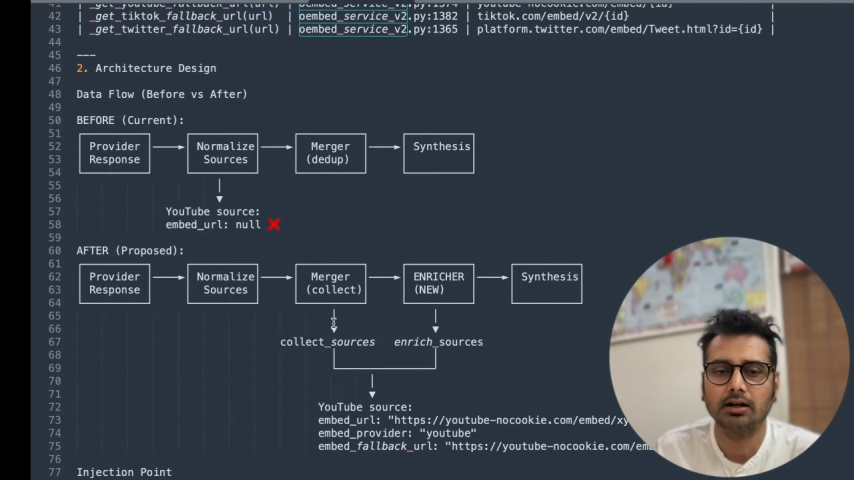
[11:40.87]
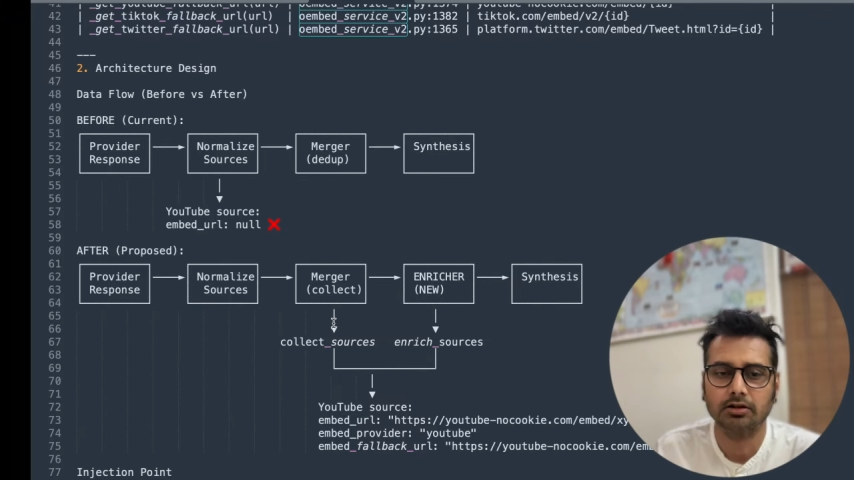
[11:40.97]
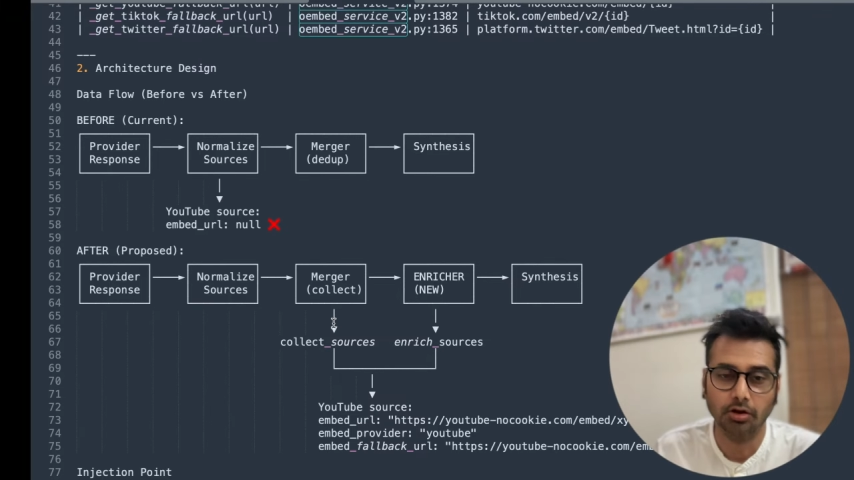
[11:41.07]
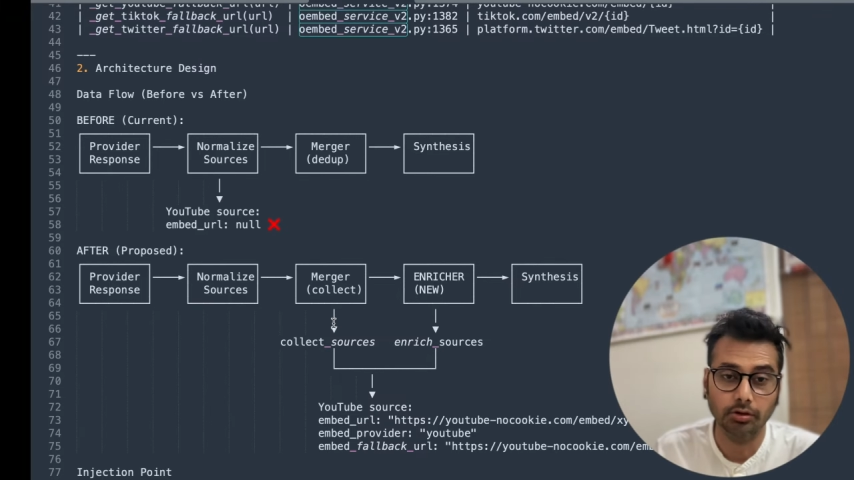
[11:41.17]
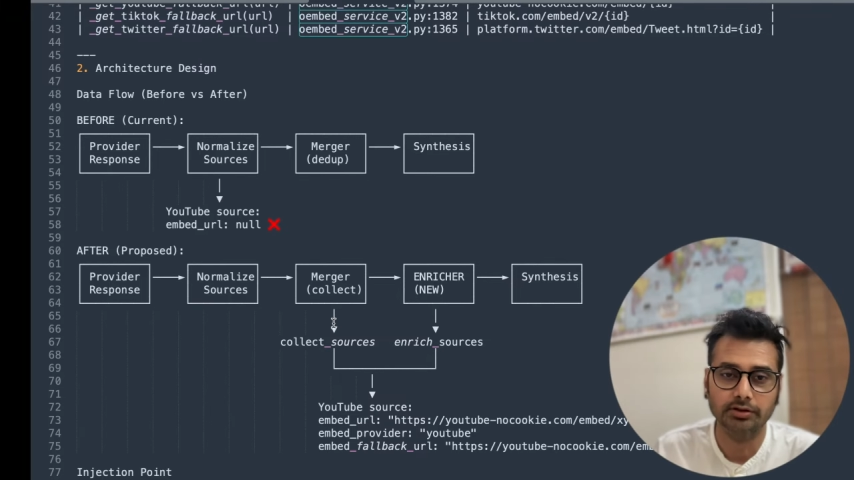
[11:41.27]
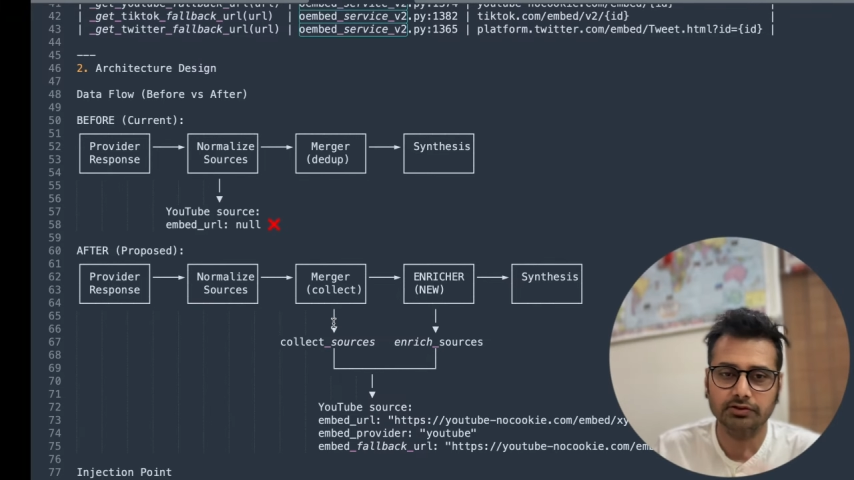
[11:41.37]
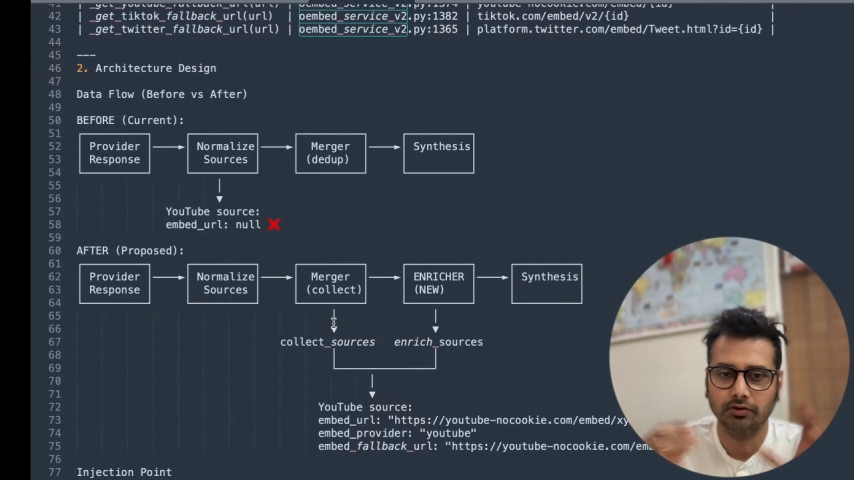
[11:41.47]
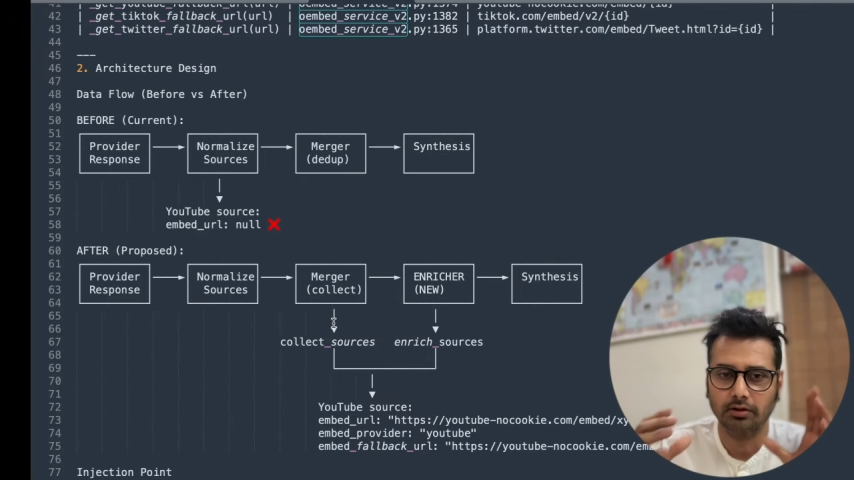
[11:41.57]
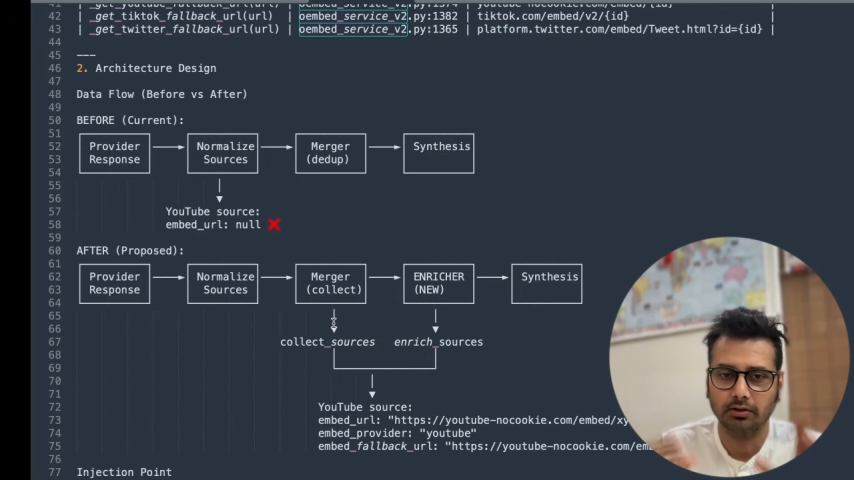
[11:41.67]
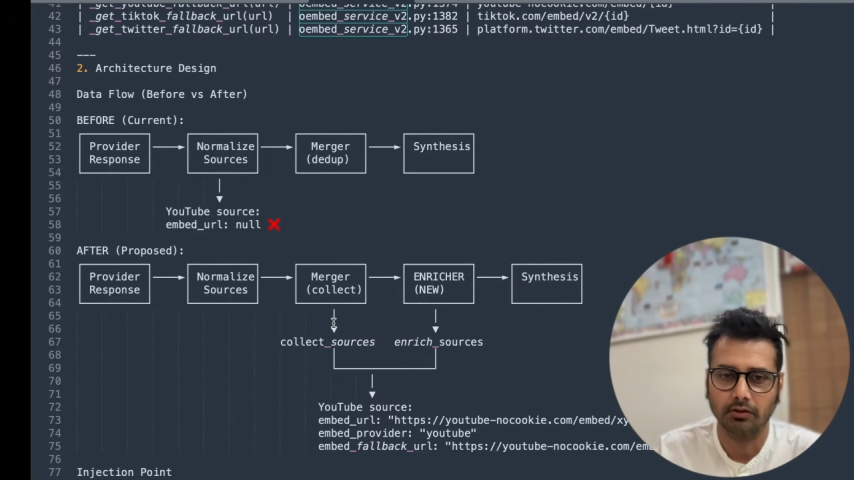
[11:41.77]
codes
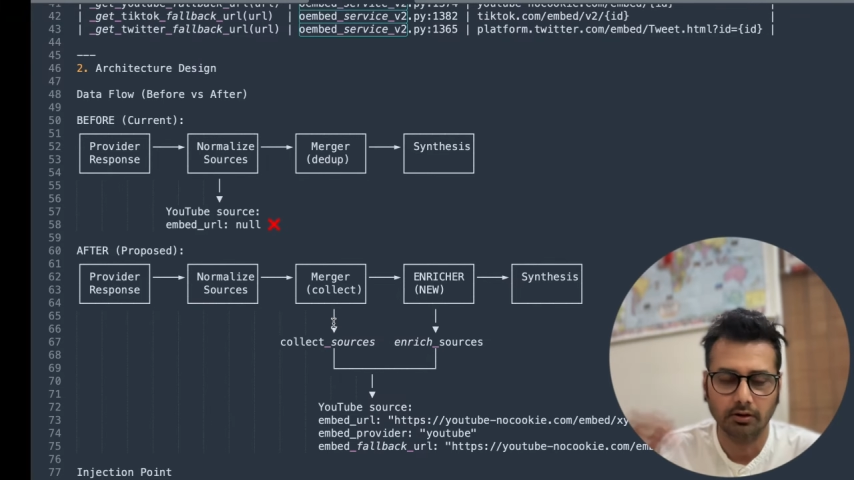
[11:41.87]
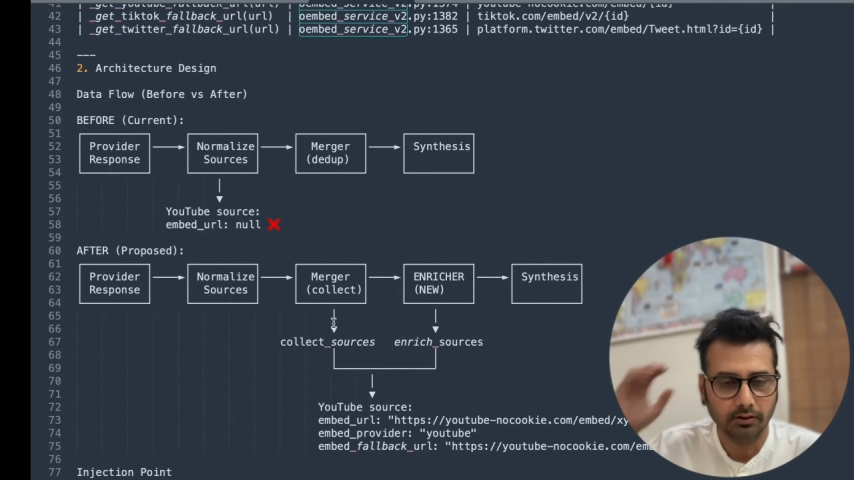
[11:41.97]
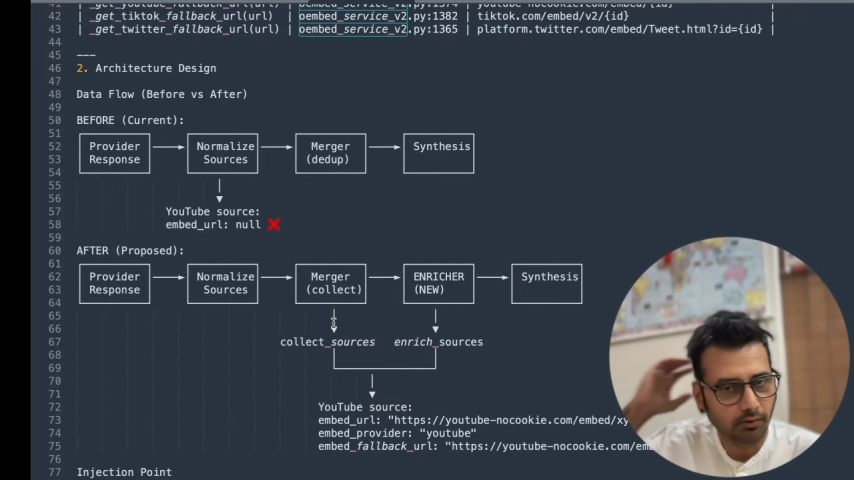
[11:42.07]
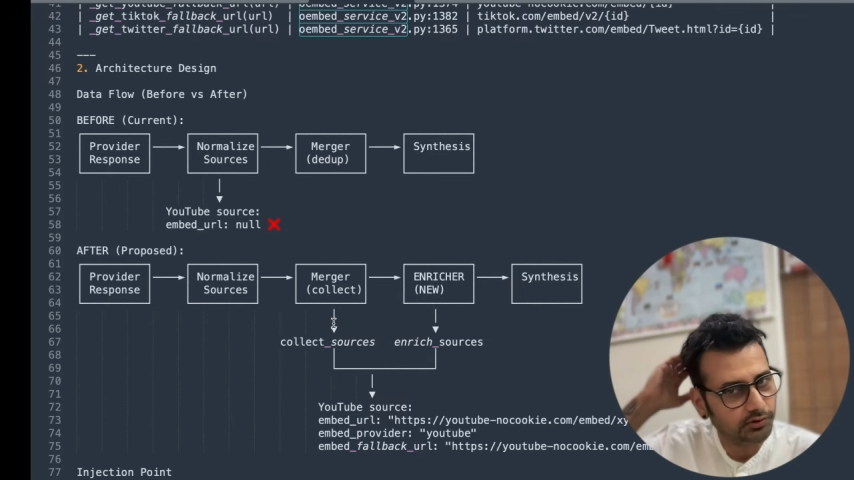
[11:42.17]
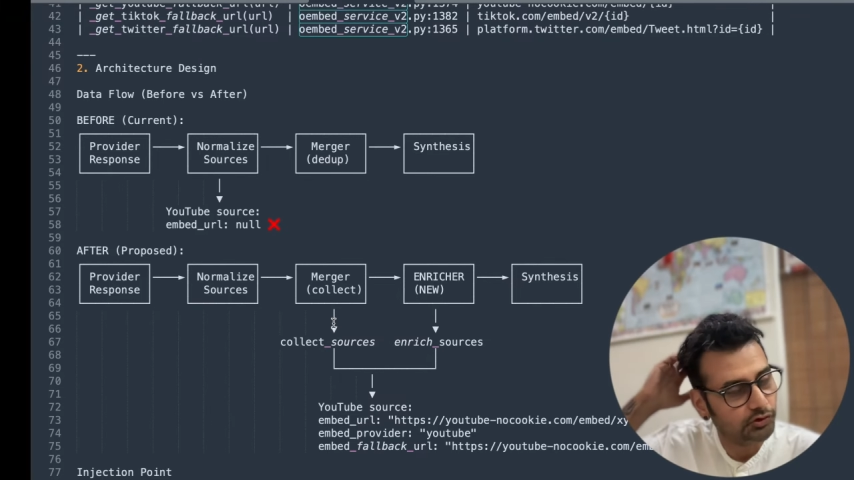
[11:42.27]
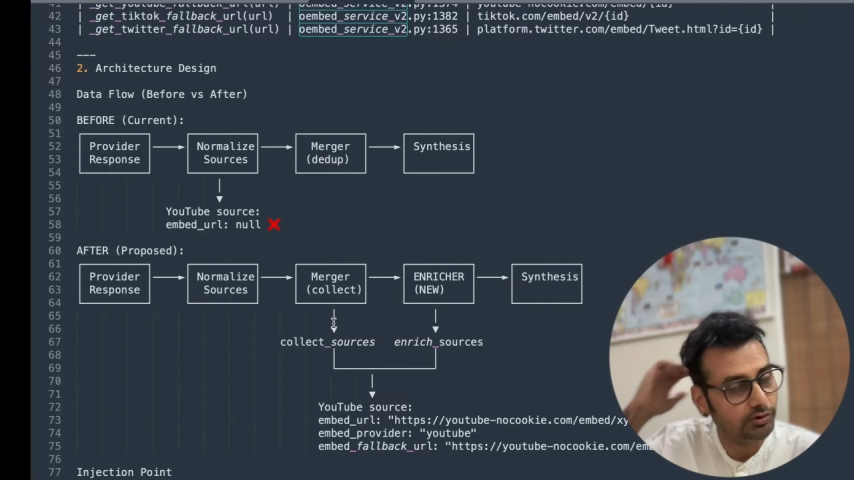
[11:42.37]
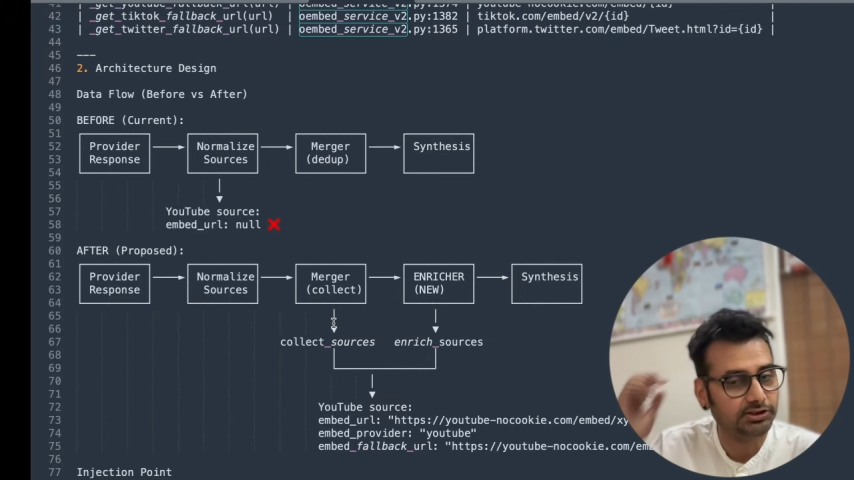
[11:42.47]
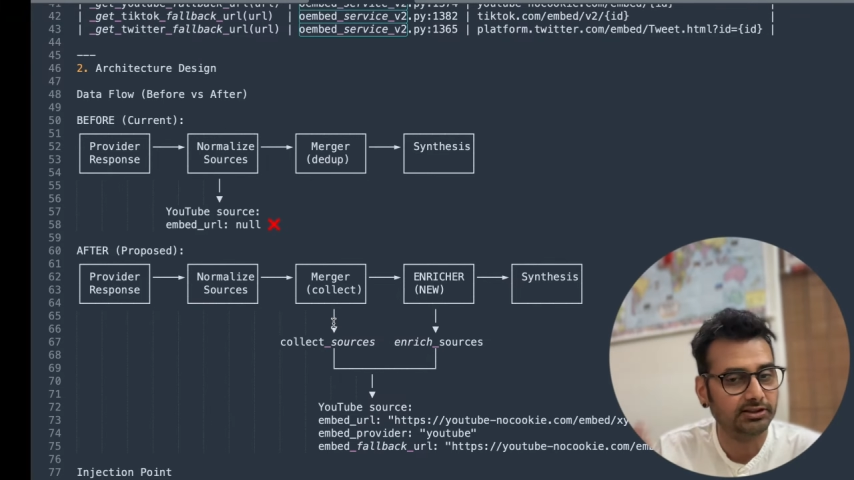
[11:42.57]
for sources